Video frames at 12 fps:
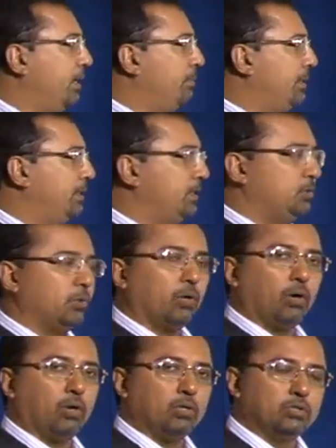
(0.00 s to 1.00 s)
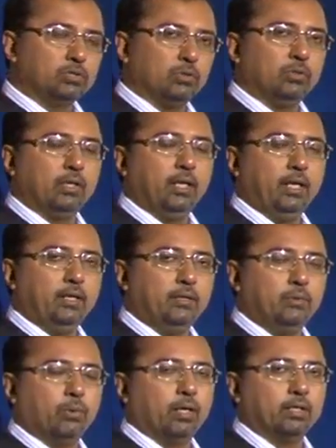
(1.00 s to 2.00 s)
but they should also need
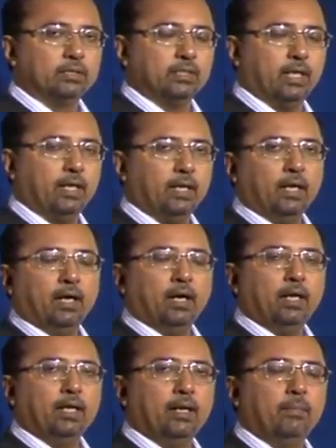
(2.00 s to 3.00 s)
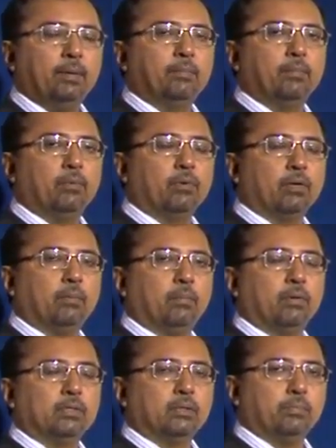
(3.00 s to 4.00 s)
to understand a little bit more
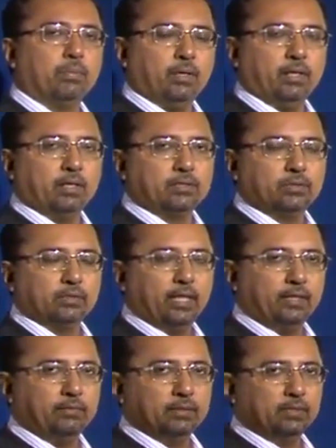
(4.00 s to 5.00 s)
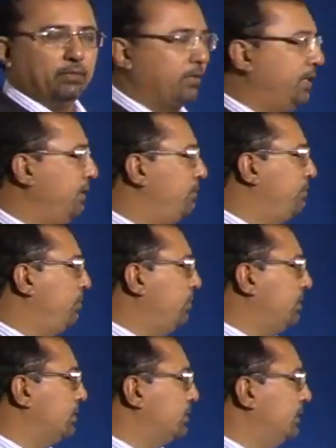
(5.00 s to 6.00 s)
about the product. So that is their key
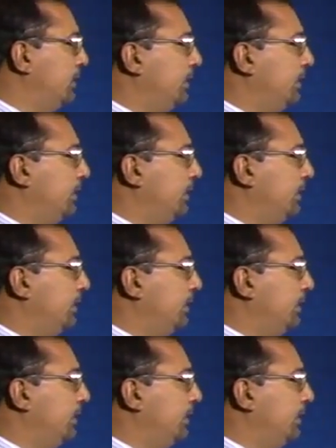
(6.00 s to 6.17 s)
focus.